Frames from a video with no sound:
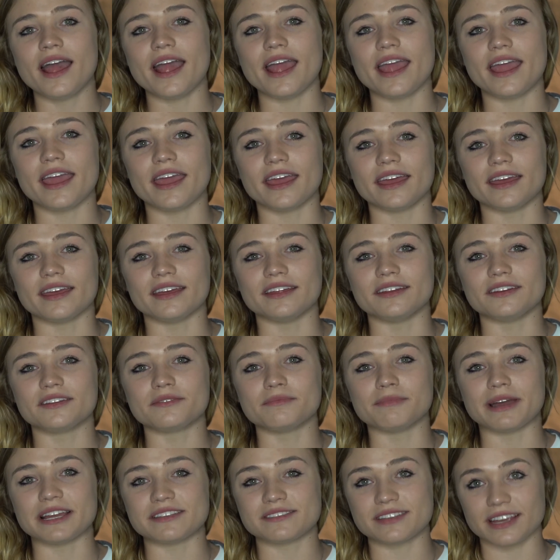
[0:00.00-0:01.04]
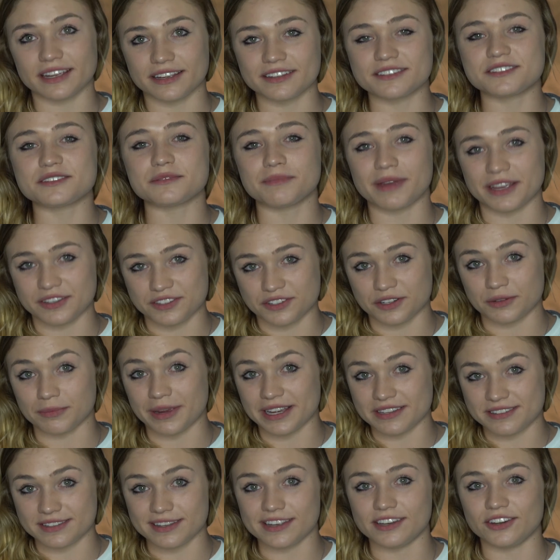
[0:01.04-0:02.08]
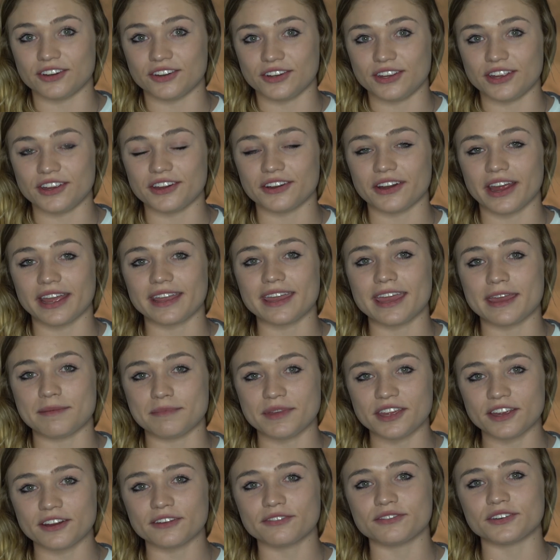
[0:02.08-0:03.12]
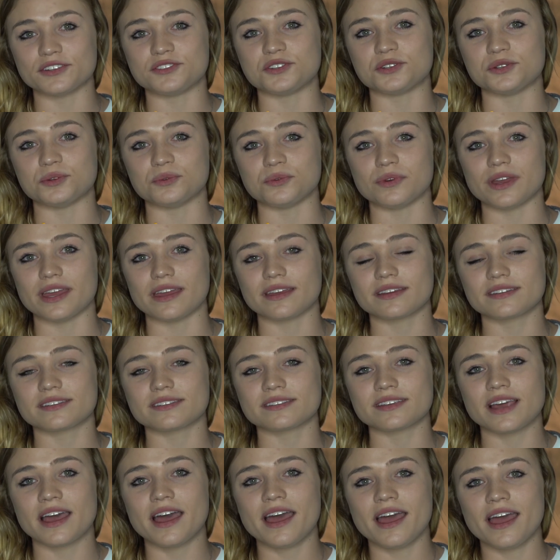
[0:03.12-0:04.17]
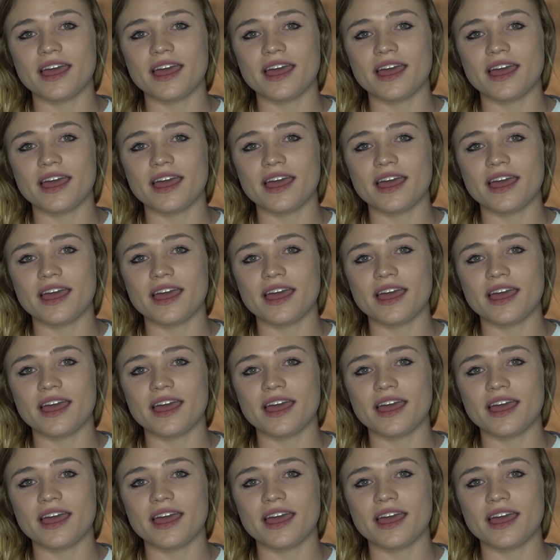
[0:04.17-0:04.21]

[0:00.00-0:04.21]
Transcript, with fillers: And my second semester, my senior year, I came here for two weeks.